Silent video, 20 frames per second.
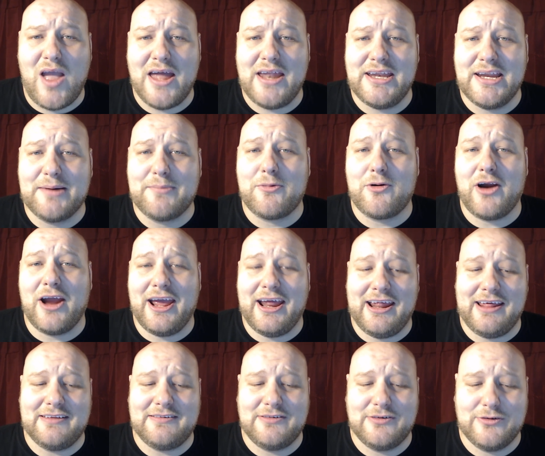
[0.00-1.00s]
Number
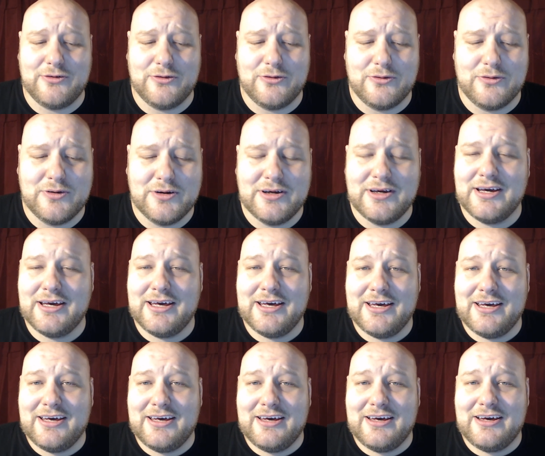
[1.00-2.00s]
82,
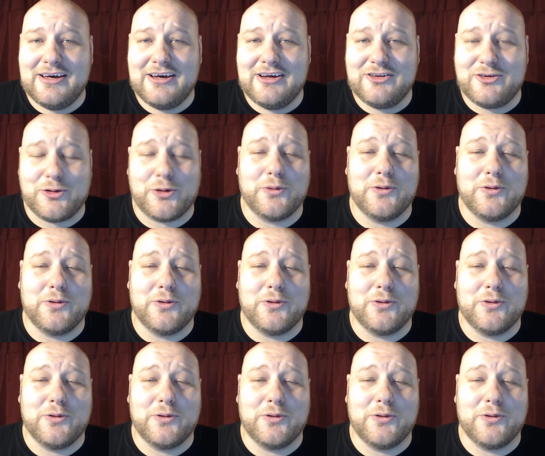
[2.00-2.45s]
True